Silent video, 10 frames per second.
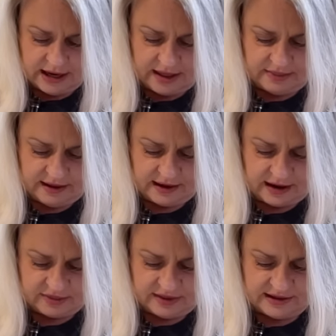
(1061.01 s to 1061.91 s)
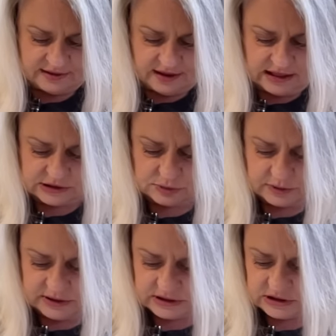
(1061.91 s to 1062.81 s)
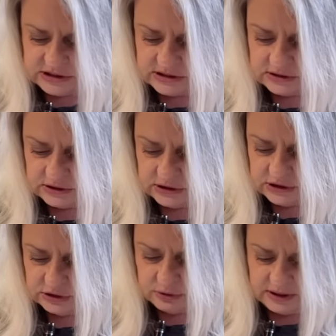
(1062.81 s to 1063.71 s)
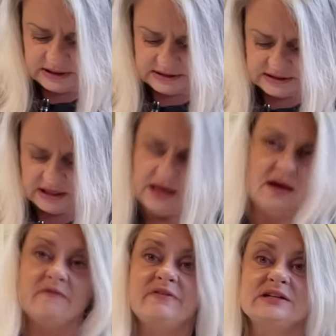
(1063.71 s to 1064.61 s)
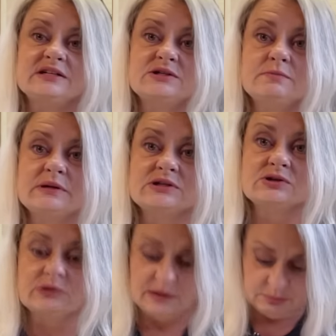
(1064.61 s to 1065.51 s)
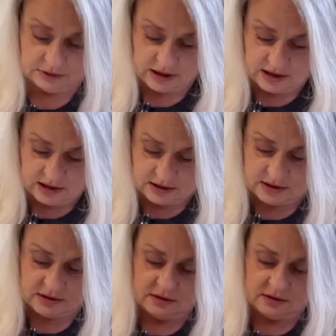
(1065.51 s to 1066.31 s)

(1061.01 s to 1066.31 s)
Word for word: And then I think the next one that she's going to do is the Vintage Mystery Block